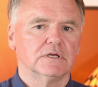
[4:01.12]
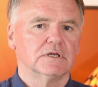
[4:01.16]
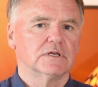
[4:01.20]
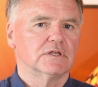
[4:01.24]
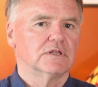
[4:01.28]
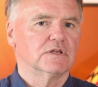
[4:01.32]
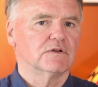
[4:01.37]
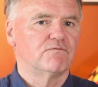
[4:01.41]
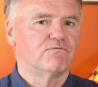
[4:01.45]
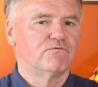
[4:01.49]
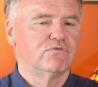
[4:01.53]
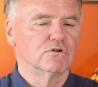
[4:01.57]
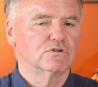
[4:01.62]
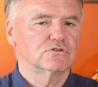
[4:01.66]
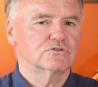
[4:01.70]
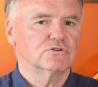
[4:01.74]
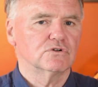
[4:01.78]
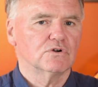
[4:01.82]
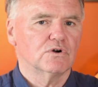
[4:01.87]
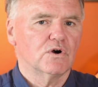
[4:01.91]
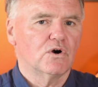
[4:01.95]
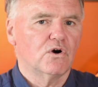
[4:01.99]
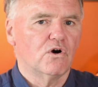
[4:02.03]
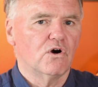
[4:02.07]
The force
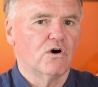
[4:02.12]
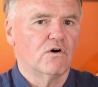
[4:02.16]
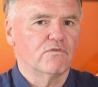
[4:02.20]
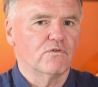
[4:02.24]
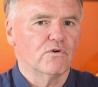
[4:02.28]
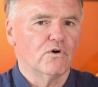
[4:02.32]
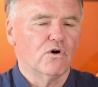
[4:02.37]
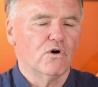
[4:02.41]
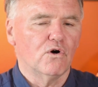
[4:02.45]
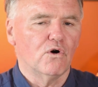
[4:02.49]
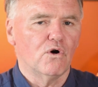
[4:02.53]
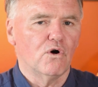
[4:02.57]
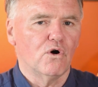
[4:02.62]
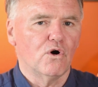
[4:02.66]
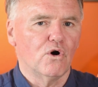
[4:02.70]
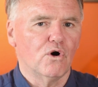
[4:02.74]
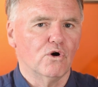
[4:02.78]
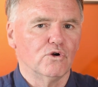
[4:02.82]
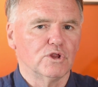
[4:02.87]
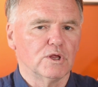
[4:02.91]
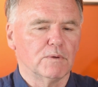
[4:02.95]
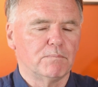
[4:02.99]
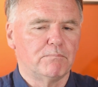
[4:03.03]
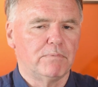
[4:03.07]

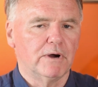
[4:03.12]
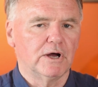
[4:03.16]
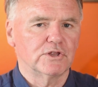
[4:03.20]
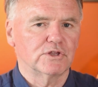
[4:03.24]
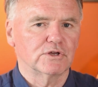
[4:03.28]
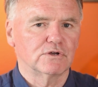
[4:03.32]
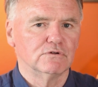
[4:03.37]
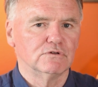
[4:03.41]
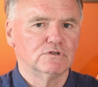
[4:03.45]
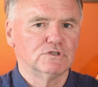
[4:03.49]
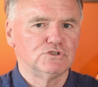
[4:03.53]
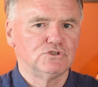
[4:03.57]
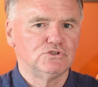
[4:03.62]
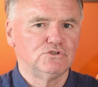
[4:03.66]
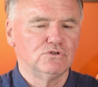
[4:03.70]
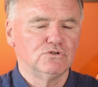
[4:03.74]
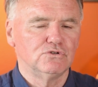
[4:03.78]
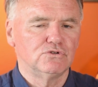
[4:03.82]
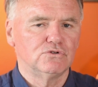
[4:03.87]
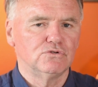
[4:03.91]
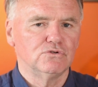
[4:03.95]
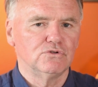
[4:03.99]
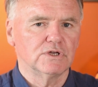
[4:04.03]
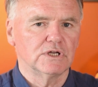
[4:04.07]
on the particle is due
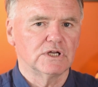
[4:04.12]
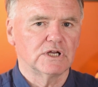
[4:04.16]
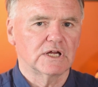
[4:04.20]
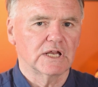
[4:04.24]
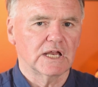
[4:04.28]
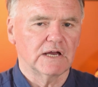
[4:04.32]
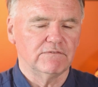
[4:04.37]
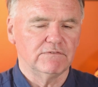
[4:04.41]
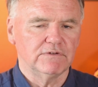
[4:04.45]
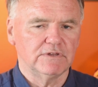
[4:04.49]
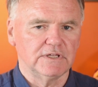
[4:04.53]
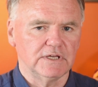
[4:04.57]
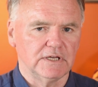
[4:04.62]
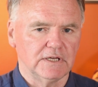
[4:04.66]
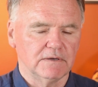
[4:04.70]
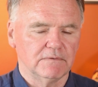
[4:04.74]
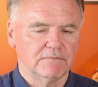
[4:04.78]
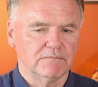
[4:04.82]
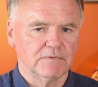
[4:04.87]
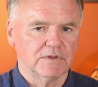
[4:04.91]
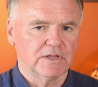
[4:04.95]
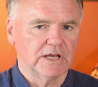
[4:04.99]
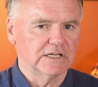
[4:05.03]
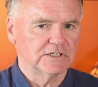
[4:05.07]
to the gravity.
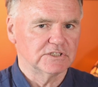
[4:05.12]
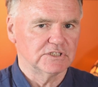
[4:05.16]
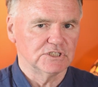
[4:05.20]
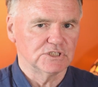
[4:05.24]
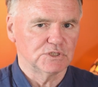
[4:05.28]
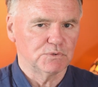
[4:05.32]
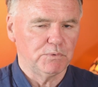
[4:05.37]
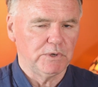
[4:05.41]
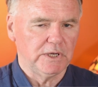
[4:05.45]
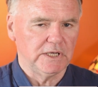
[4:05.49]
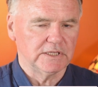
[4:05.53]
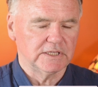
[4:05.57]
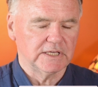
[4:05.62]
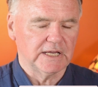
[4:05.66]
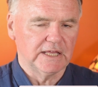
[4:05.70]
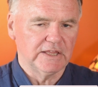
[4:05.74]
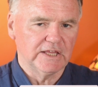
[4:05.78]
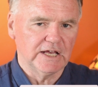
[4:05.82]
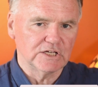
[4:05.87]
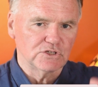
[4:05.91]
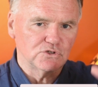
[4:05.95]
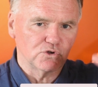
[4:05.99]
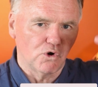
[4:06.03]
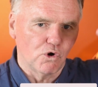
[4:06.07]
That's its weight, and
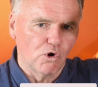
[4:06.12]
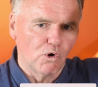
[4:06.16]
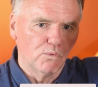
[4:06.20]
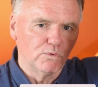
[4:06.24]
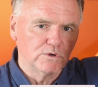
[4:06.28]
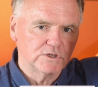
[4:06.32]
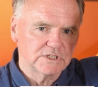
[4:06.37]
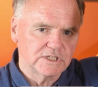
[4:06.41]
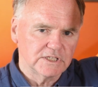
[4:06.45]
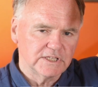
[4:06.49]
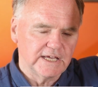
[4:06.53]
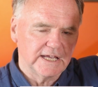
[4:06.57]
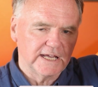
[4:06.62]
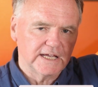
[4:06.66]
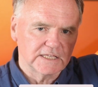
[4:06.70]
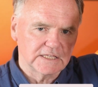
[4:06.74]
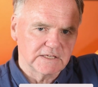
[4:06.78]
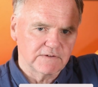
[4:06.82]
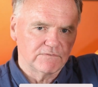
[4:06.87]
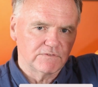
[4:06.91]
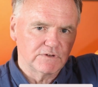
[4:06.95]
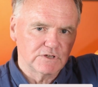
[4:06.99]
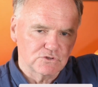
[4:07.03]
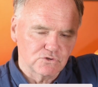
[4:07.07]
that's always
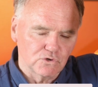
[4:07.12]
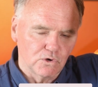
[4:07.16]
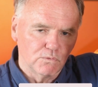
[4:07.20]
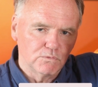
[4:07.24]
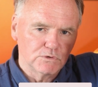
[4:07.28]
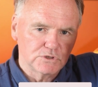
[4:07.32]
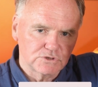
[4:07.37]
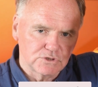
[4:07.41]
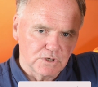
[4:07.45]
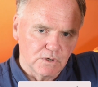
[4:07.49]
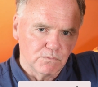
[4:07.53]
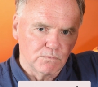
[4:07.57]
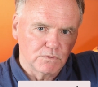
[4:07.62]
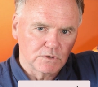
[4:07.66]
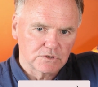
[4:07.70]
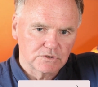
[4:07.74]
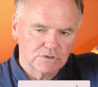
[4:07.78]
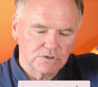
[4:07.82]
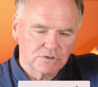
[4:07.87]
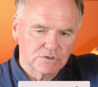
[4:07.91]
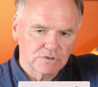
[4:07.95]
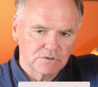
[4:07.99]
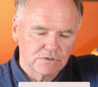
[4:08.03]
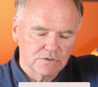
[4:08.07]
negative, and it's always
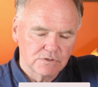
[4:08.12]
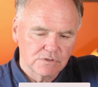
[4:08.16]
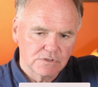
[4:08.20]
downwards.